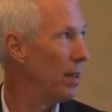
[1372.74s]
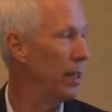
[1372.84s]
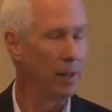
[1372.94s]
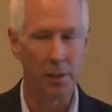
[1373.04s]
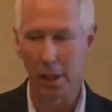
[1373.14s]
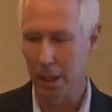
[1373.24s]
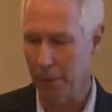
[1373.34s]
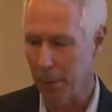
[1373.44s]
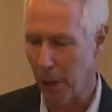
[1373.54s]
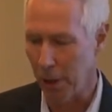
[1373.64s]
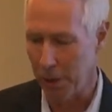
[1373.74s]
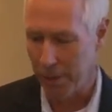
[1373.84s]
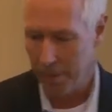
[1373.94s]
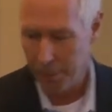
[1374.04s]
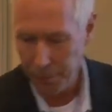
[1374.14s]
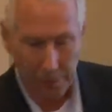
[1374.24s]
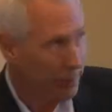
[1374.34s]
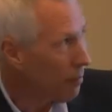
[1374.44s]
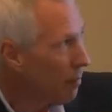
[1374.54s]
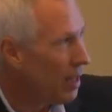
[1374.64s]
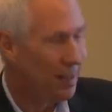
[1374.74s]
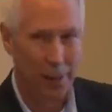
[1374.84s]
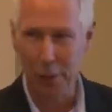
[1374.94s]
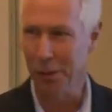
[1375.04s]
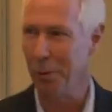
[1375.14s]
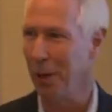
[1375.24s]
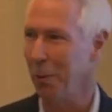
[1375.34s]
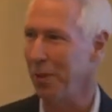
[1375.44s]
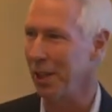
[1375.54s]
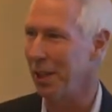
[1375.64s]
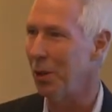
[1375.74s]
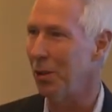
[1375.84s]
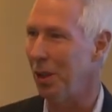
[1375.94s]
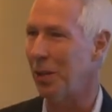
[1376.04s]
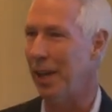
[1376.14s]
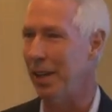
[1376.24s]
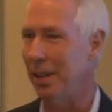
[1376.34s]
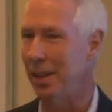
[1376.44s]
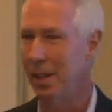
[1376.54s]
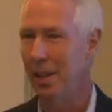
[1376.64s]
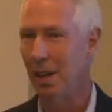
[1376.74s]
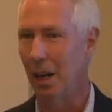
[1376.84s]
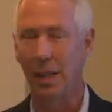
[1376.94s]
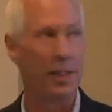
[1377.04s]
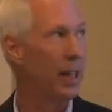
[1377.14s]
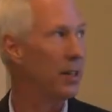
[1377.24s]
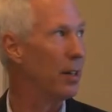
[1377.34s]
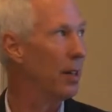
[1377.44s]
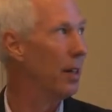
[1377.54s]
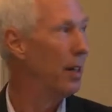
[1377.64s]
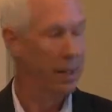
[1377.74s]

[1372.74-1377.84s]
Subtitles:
The alternative approach, the first one was a co-located architecture.